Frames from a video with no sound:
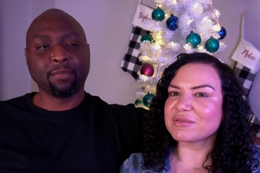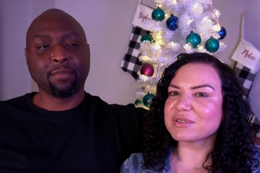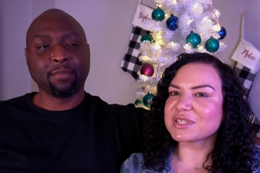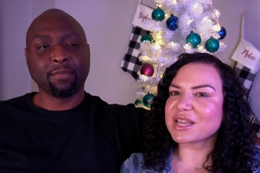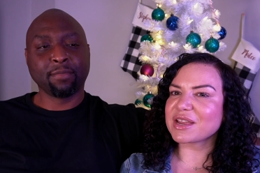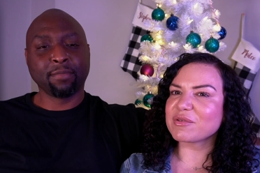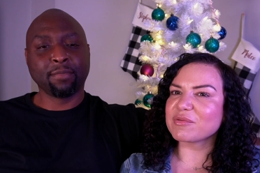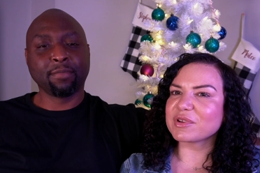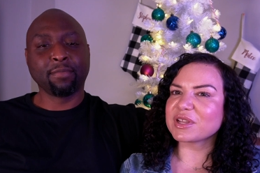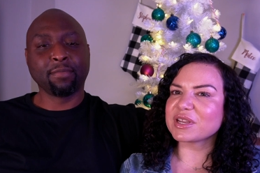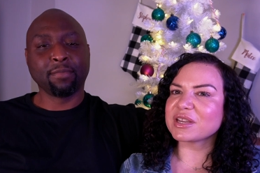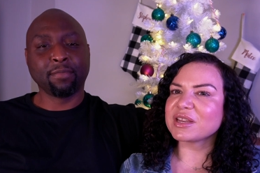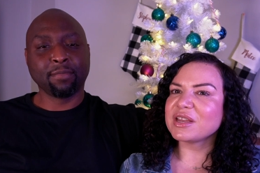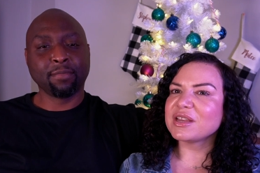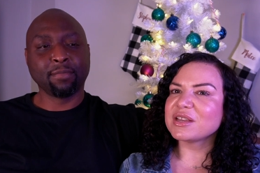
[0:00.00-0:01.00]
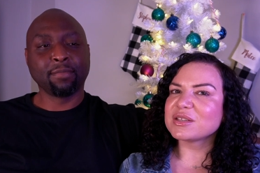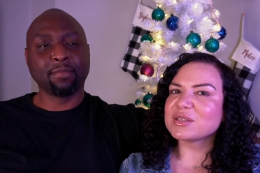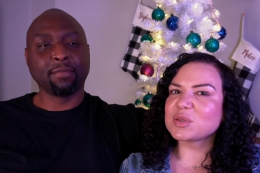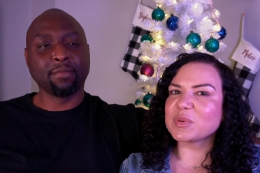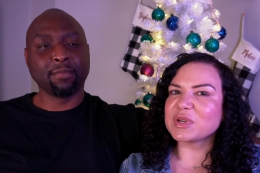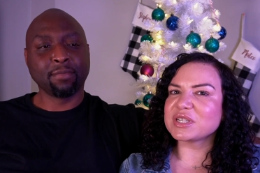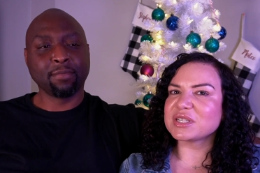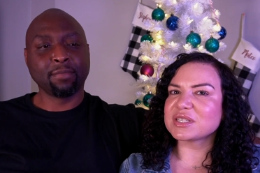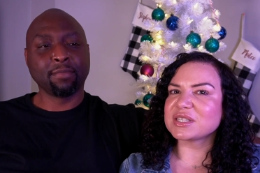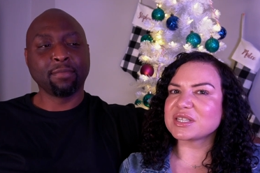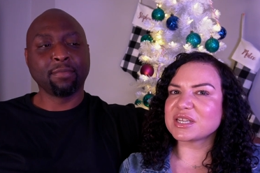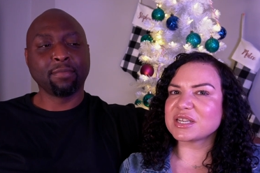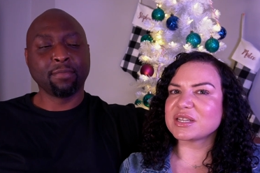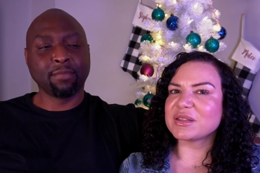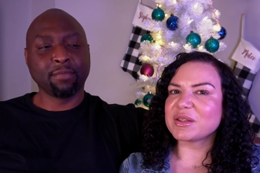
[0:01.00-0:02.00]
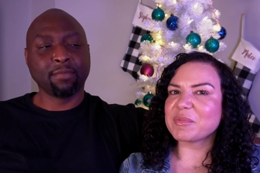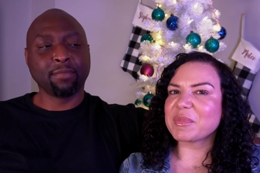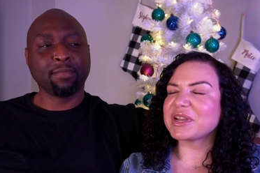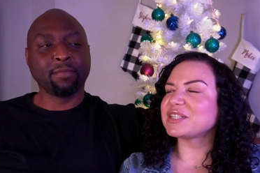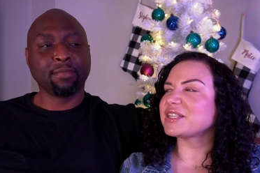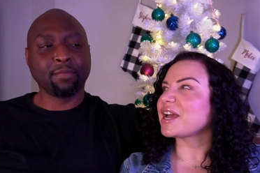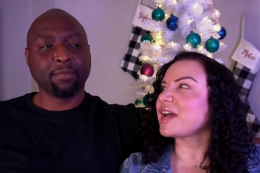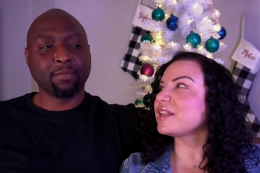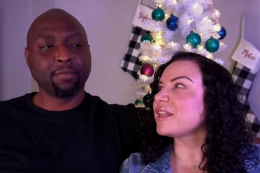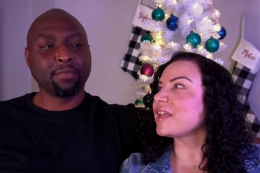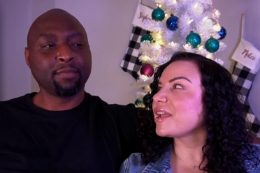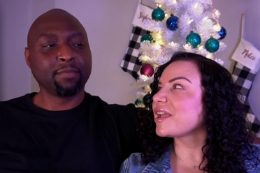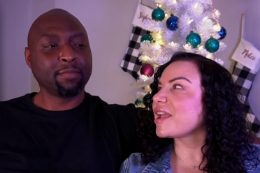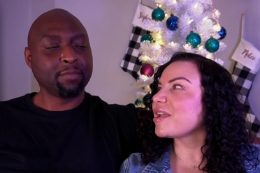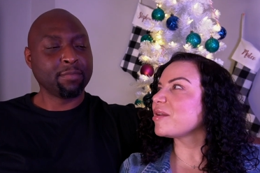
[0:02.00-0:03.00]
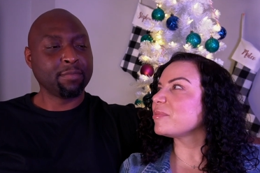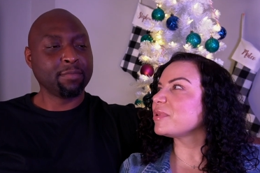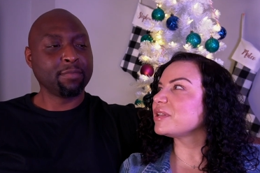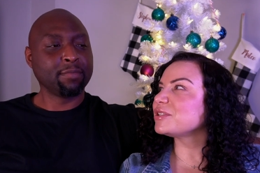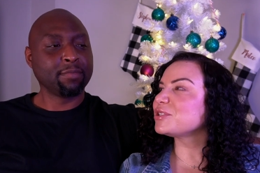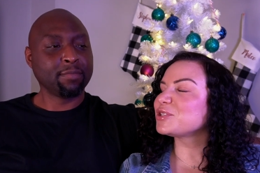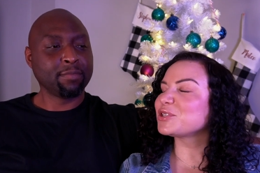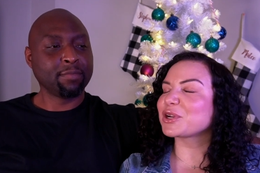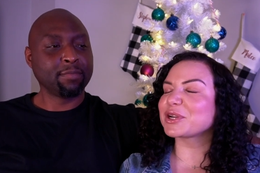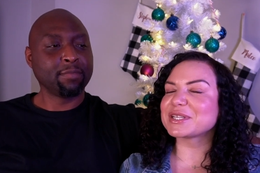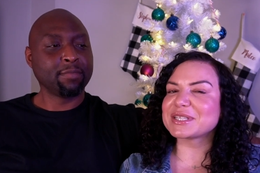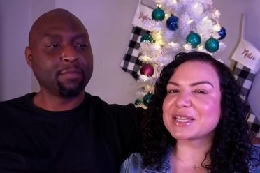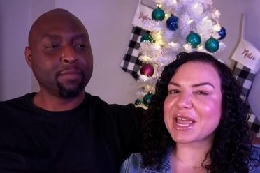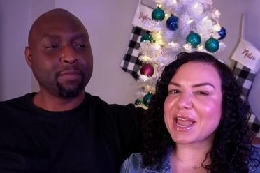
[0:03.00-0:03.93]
Speaker 1: it was like really sweet to see. And then my dad like came and shook his